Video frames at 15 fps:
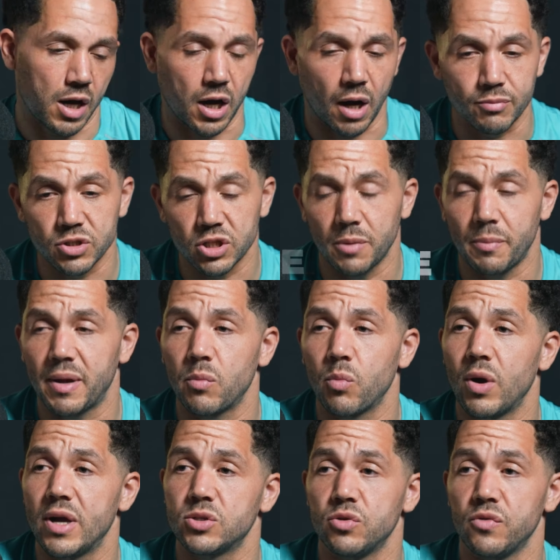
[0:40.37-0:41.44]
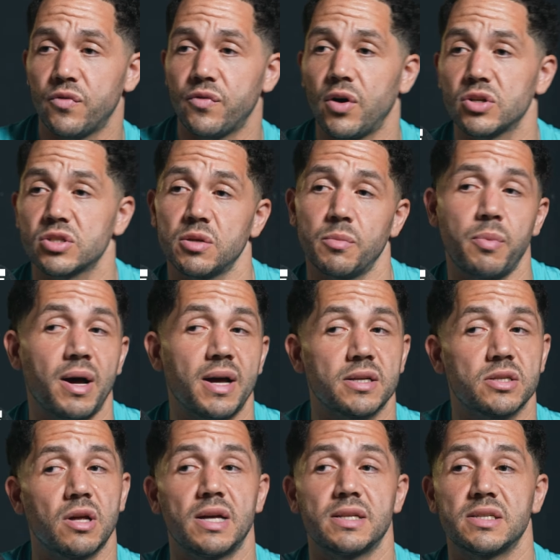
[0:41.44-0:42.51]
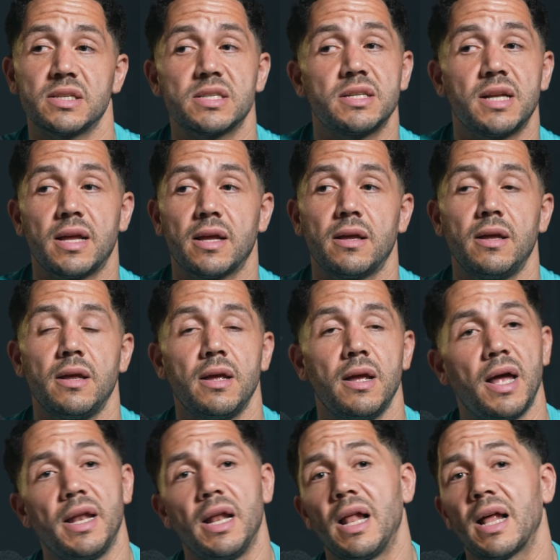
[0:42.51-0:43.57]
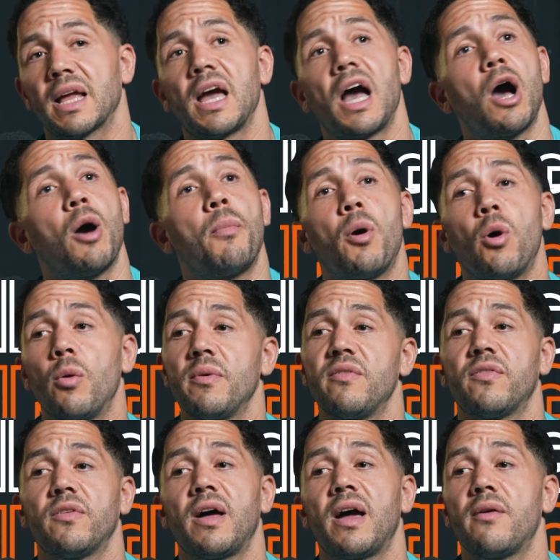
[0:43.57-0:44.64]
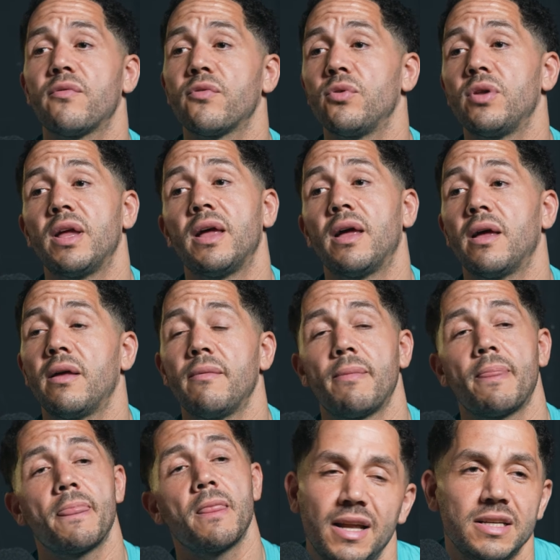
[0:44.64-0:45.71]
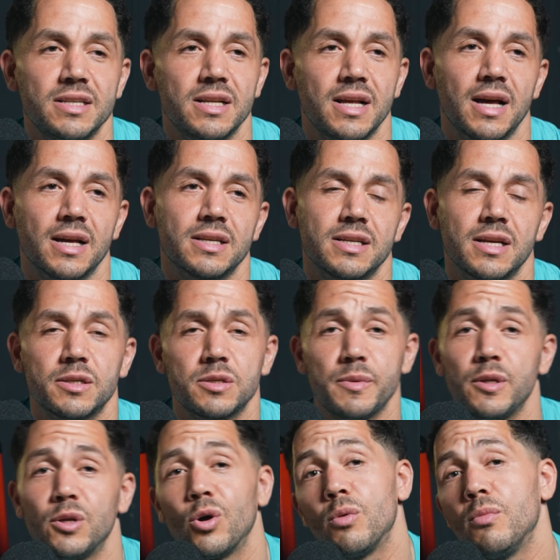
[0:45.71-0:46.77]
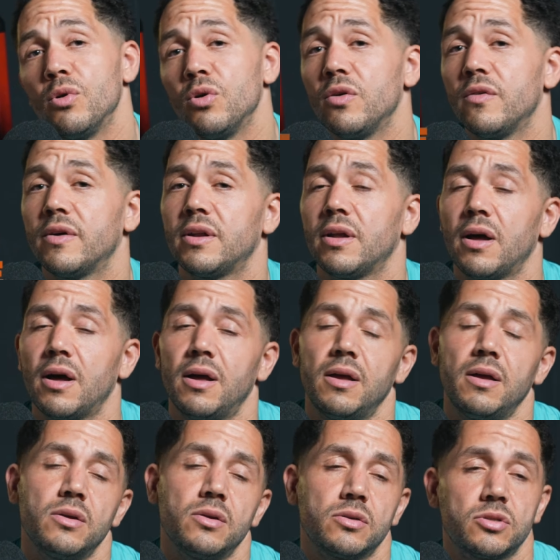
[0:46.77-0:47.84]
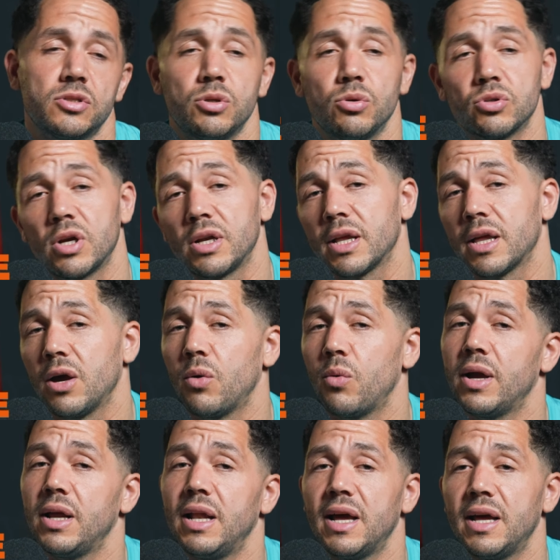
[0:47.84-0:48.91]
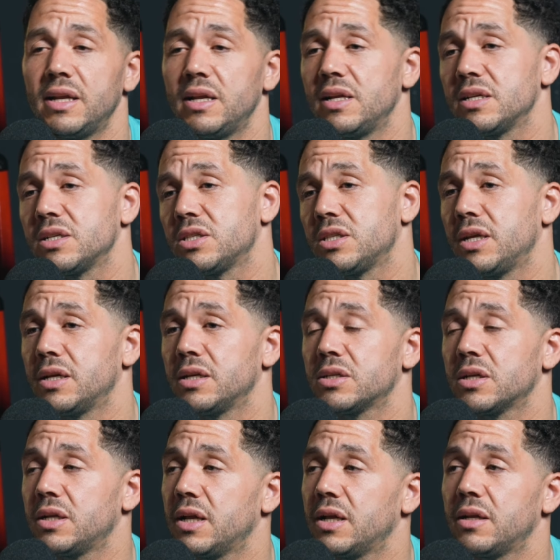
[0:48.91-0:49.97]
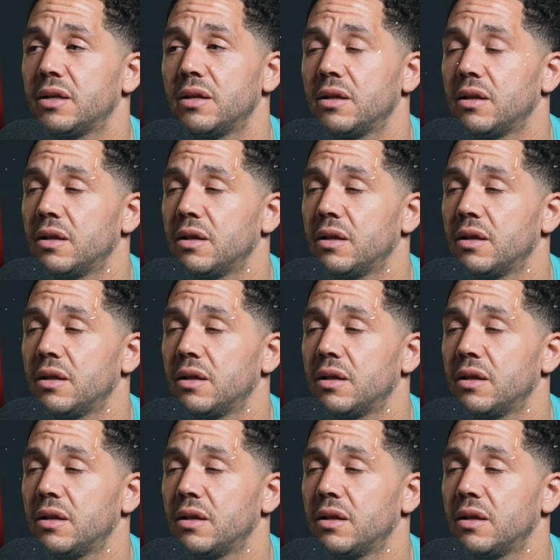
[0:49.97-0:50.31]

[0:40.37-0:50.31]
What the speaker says: I come to the bend way too fast. The bike started to snick. And they like catapulted me flying through the air. And he's like, turned to me, don't move. And I'm still trying to get away, laying in this ditch. And then.